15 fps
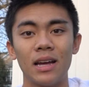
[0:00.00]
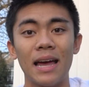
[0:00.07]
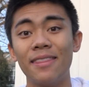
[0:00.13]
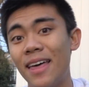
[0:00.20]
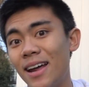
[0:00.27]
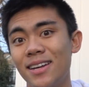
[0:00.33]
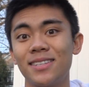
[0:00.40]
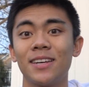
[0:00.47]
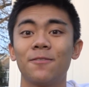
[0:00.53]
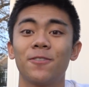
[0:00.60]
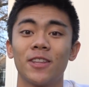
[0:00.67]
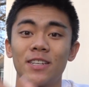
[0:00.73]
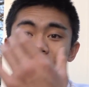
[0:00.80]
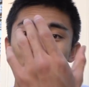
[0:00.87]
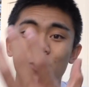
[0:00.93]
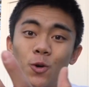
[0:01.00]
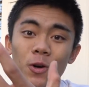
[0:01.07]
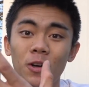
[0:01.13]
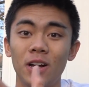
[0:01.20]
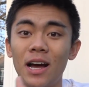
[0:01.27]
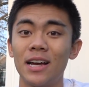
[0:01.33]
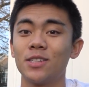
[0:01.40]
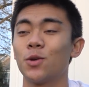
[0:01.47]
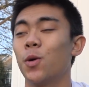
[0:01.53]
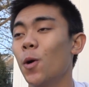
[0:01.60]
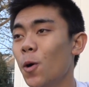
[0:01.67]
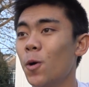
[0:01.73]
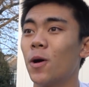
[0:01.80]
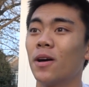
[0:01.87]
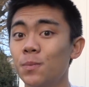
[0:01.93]
And that is it for this tutorial, guys.
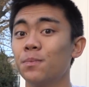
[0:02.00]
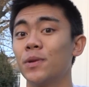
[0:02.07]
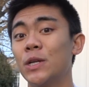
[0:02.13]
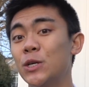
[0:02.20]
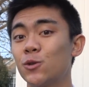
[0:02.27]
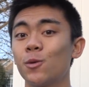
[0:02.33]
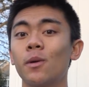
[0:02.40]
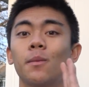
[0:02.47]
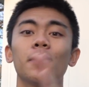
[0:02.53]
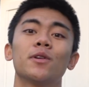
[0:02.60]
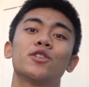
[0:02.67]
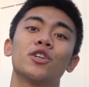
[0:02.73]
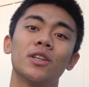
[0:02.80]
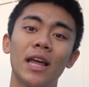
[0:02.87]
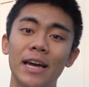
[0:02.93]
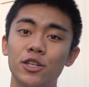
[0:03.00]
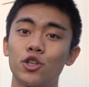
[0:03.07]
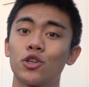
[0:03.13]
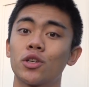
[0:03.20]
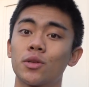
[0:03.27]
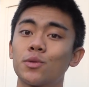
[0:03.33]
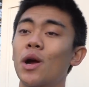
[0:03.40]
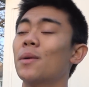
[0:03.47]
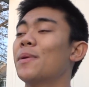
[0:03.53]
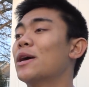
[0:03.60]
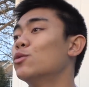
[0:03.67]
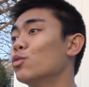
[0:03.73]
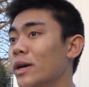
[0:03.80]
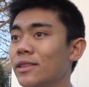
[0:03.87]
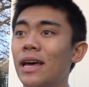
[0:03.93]
Whew! Please remember to like, share, subscribe,
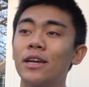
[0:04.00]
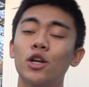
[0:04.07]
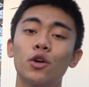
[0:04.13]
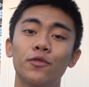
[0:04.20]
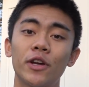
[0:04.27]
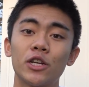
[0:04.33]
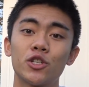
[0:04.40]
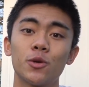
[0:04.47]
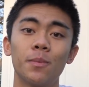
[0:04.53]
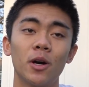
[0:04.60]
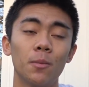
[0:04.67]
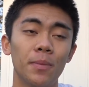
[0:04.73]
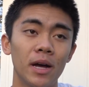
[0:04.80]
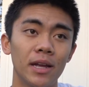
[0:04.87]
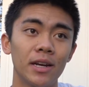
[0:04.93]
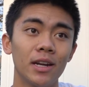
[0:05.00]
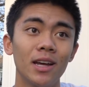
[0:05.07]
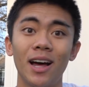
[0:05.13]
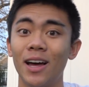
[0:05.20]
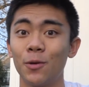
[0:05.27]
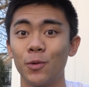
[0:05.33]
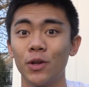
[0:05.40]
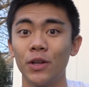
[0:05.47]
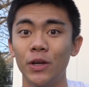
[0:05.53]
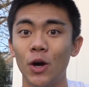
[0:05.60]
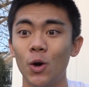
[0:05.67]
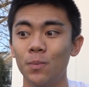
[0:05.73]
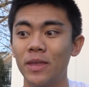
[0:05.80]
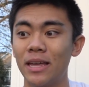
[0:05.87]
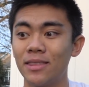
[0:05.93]
and ring that notification bell button. I really
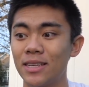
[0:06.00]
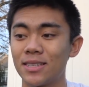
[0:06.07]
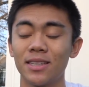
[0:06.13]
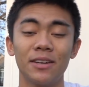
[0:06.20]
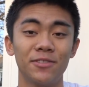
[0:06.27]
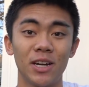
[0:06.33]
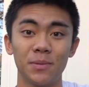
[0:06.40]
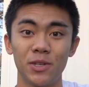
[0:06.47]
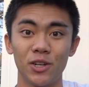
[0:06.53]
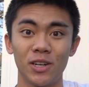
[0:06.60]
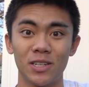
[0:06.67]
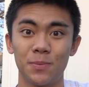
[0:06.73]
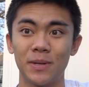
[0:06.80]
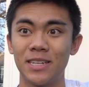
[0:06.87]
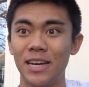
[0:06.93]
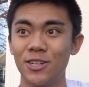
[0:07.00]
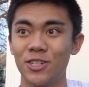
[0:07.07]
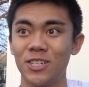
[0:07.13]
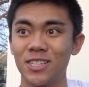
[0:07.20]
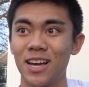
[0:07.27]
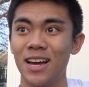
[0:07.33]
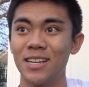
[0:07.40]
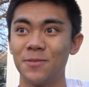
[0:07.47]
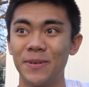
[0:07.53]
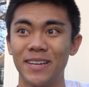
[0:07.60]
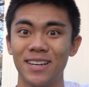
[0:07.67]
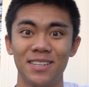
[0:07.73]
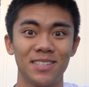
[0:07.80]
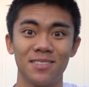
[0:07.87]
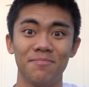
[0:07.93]
hope that this lived up to your expectations, guys,
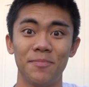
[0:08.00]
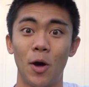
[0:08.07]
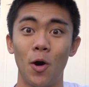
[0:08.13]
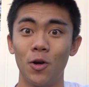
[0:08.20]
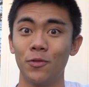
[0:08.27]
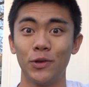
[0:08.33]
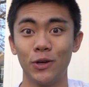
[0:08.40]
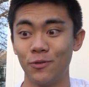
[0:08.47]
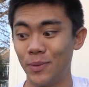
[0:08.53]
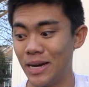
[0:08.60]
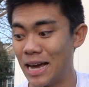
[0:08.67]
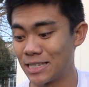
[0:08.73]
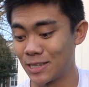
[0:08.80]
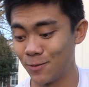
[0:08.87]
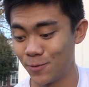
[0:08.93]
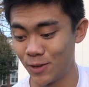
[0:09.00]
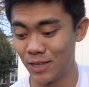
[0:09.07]
because all of you have been asking for